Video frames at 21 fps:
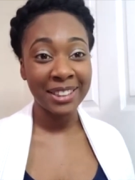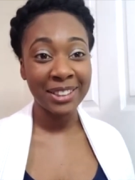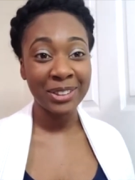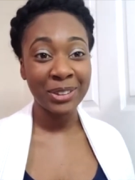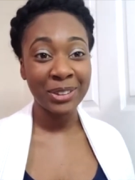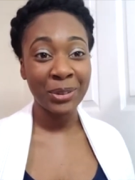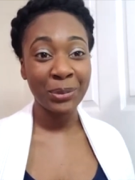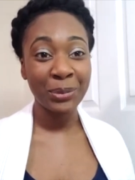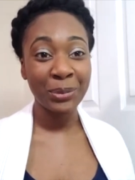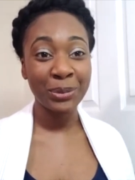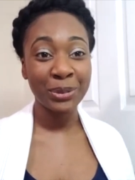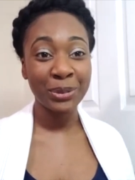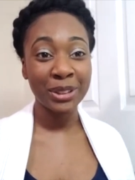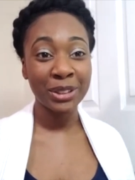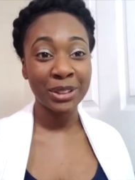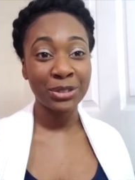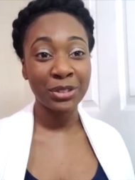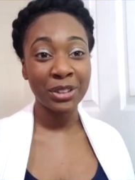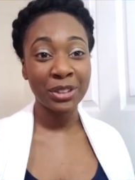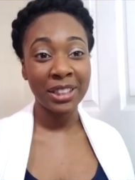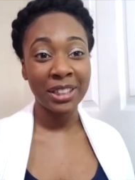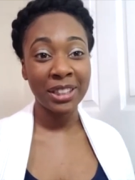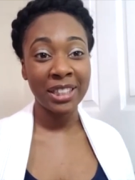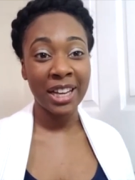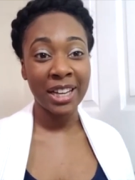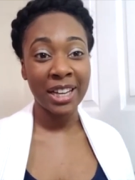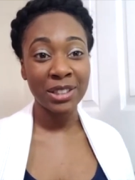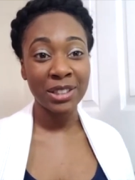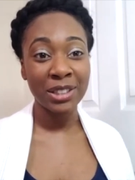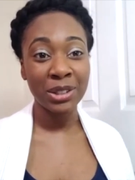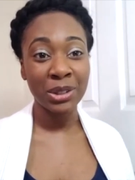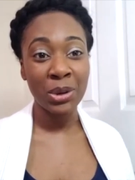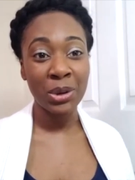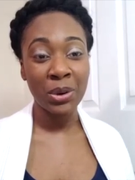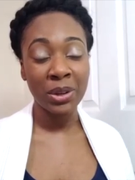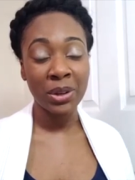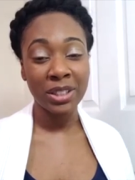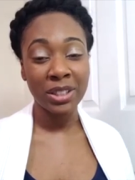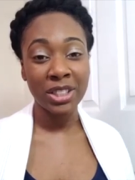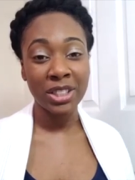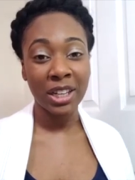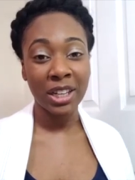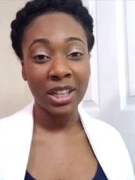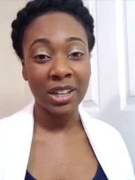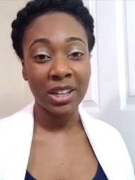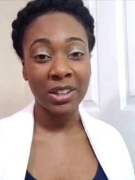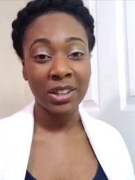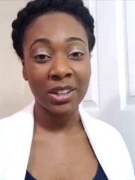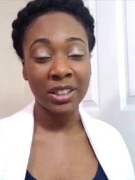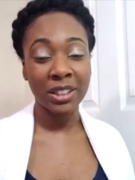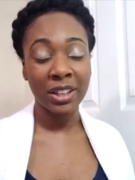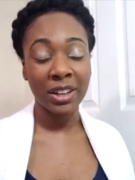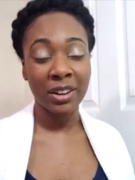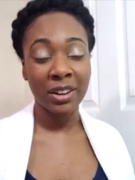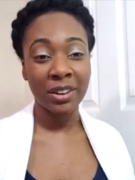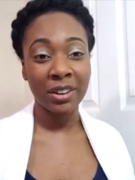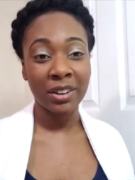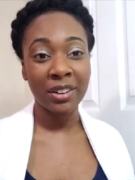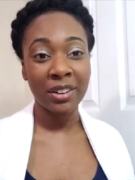So it was, it's really nice to go and check on there.